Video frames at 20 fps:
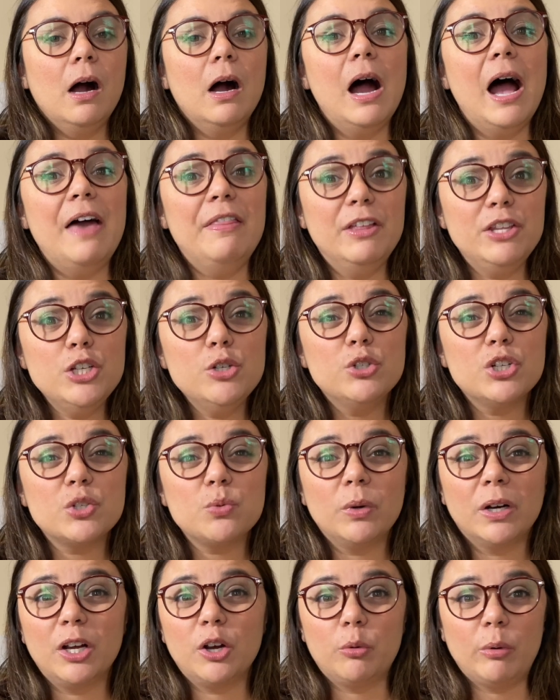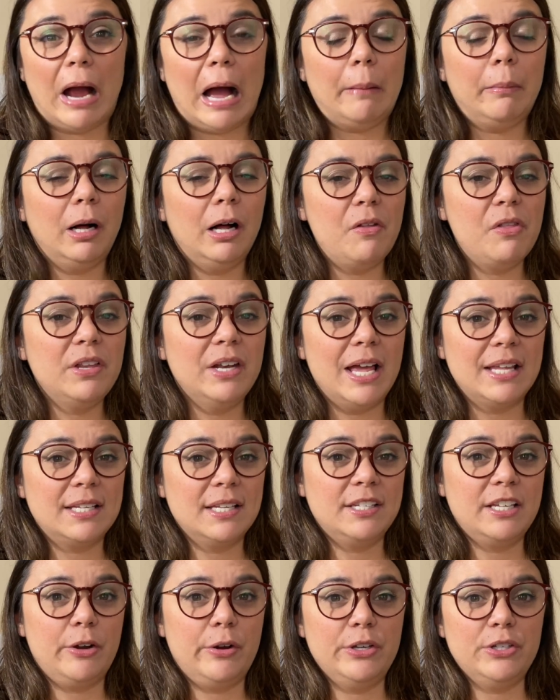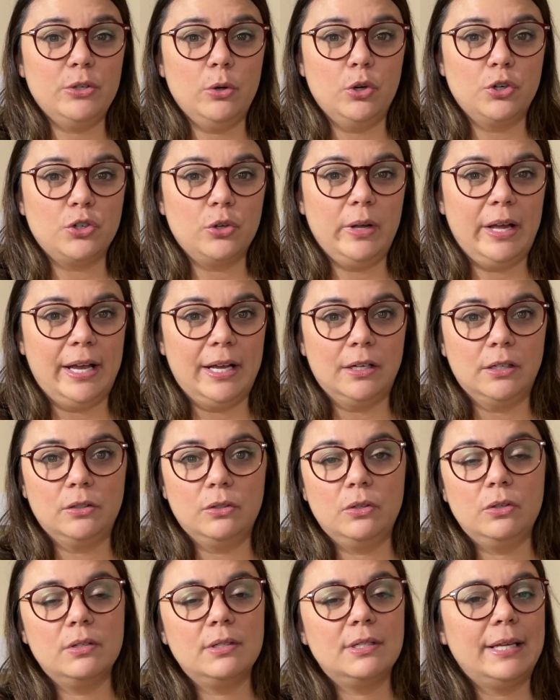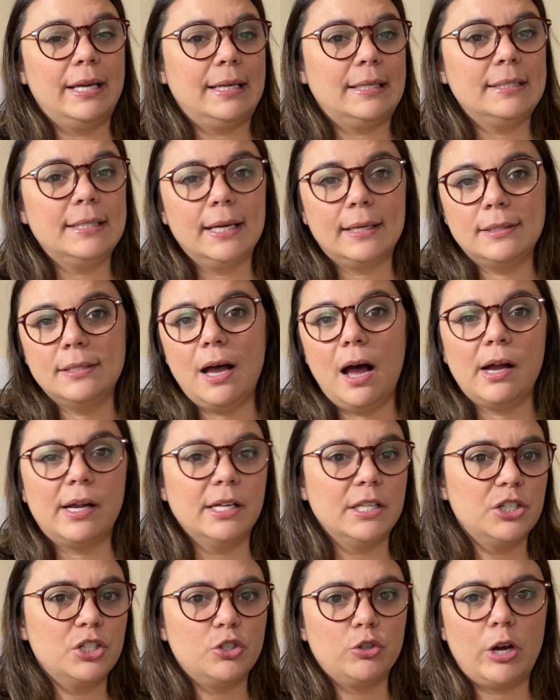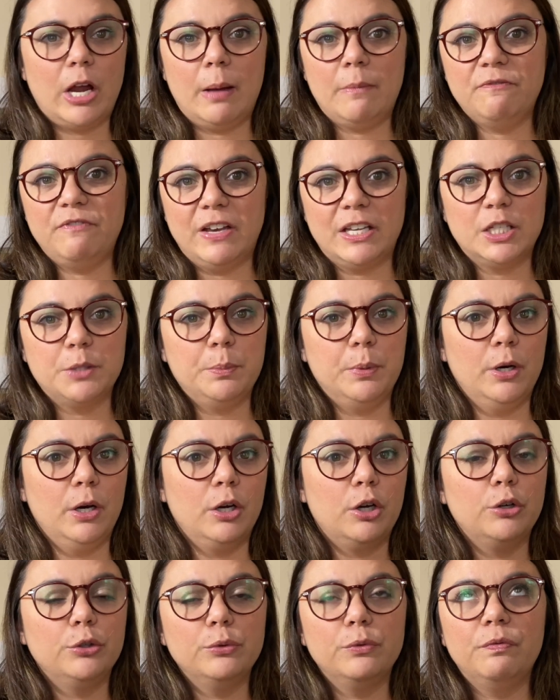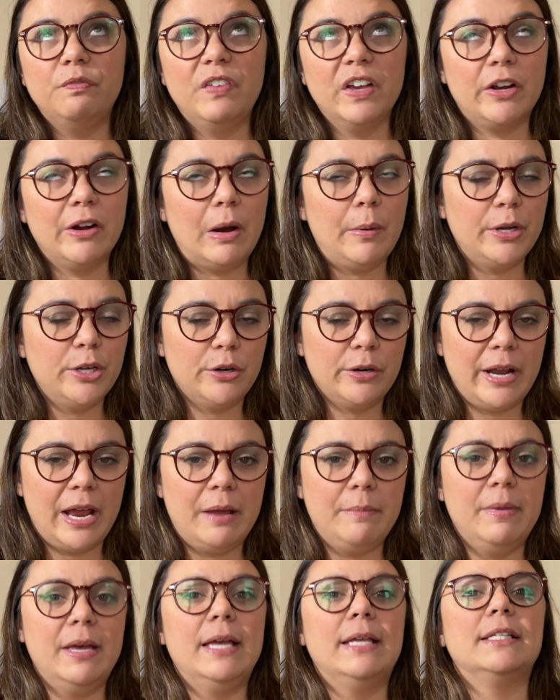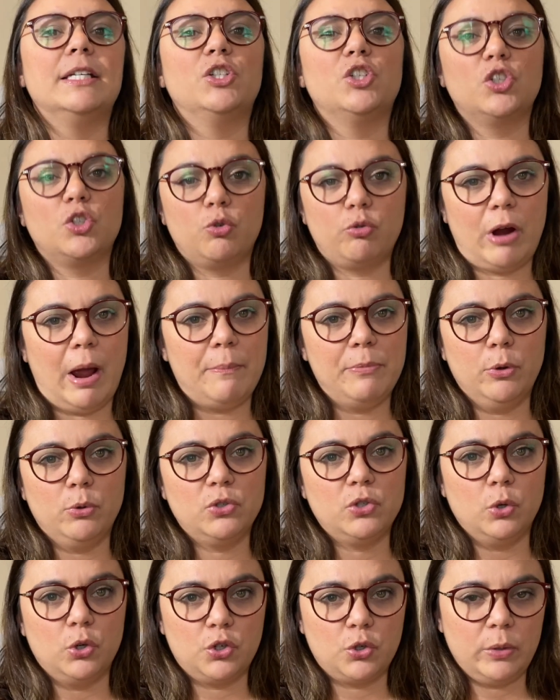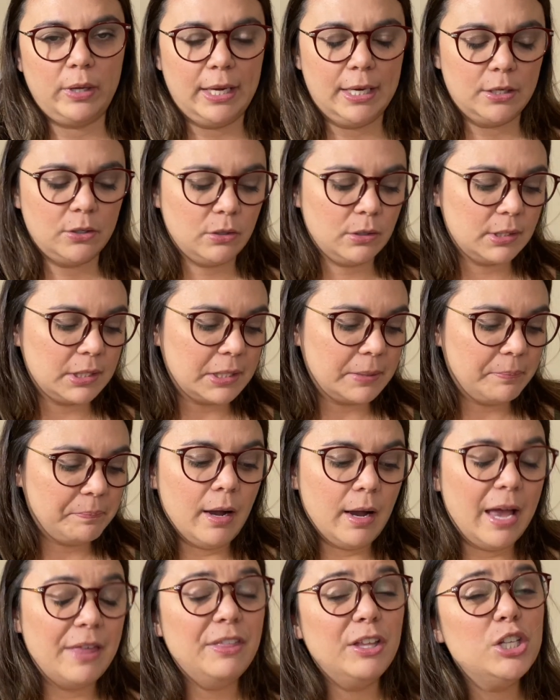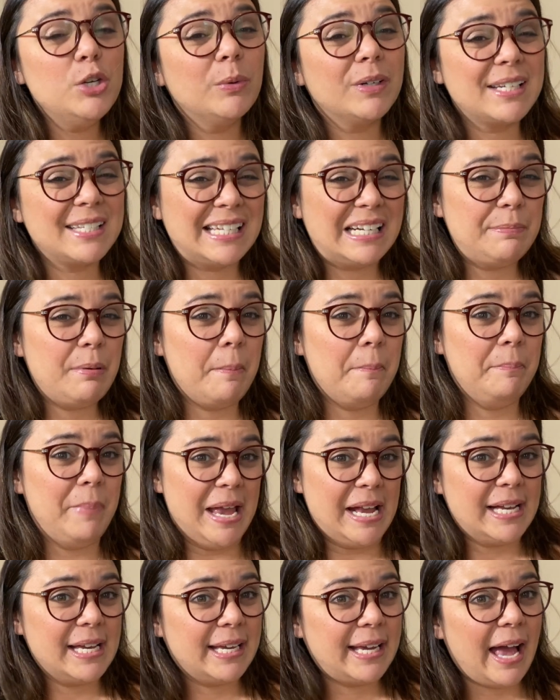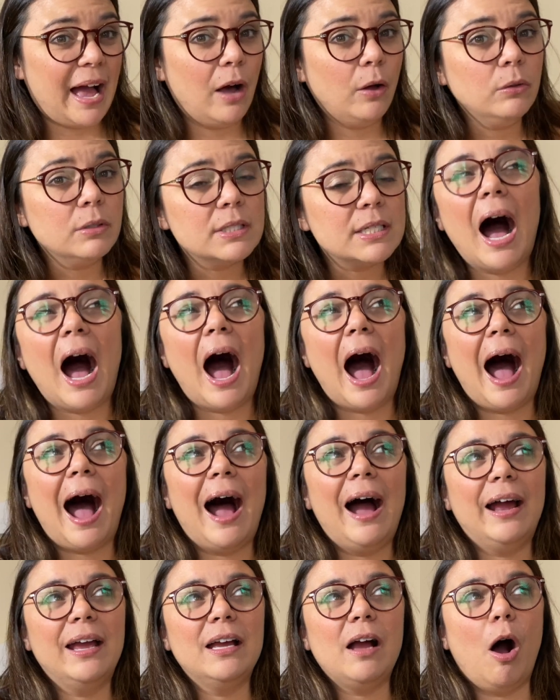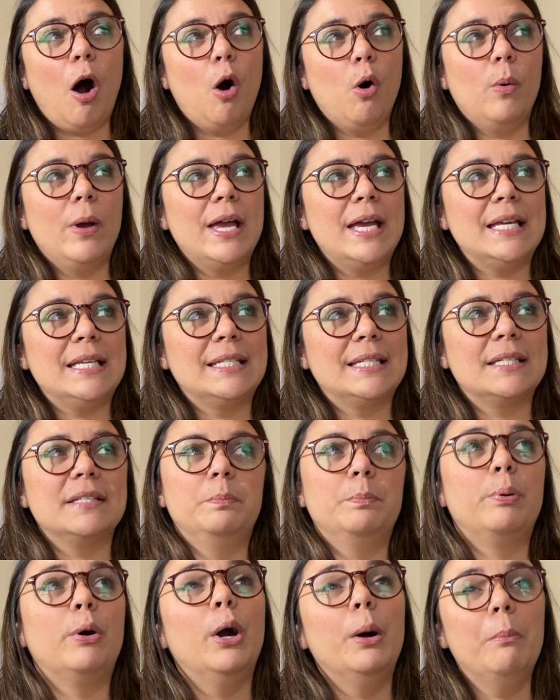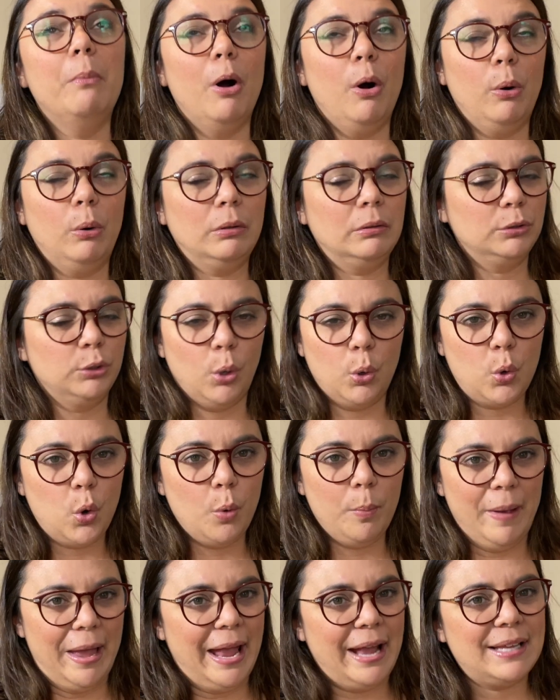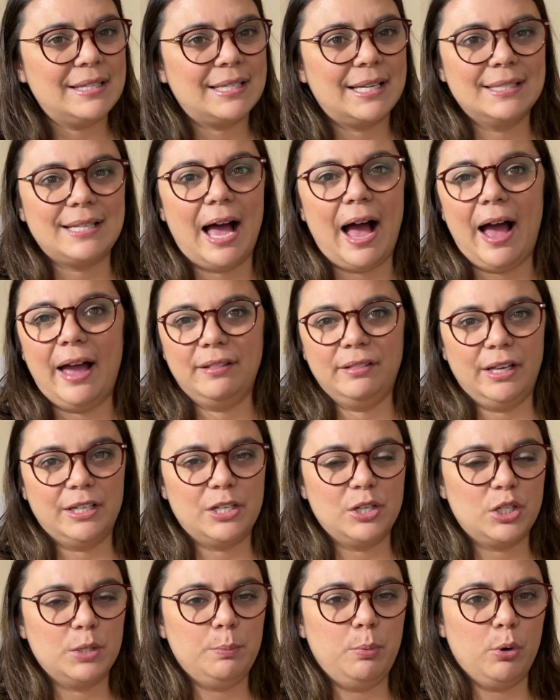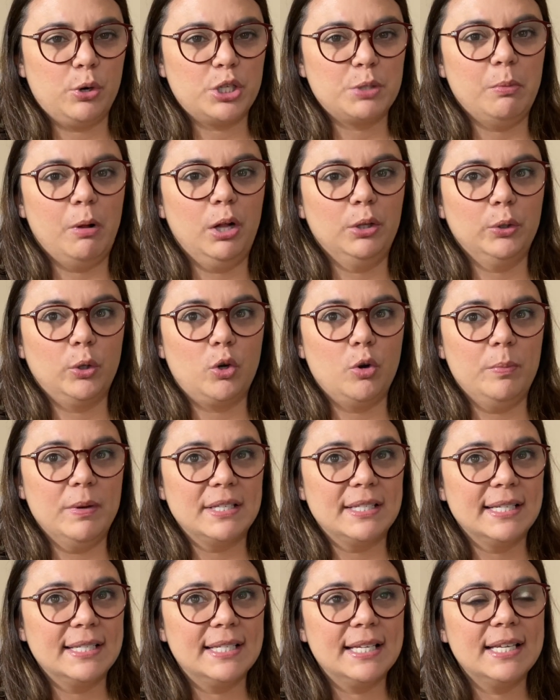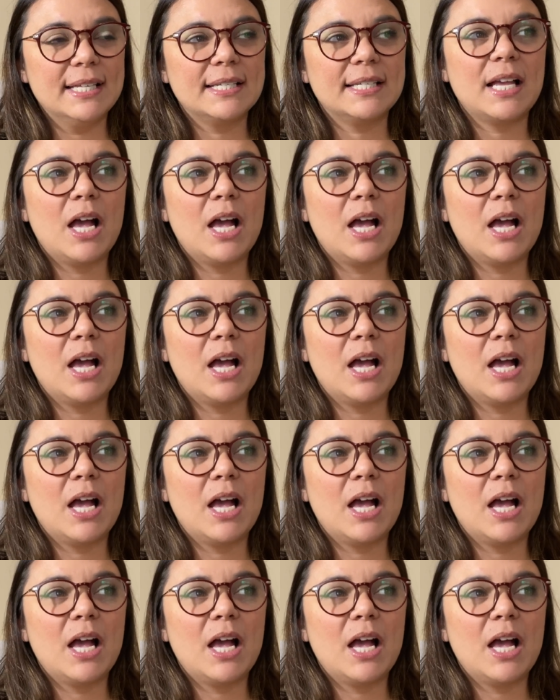And then you just want to grab all the necessary social handles like TikTok, Instagram, Facebook, figure out what your name is and just grab those social handles. And then you want to set up a bank account. I always promote local banks because I like to support small and local businesses.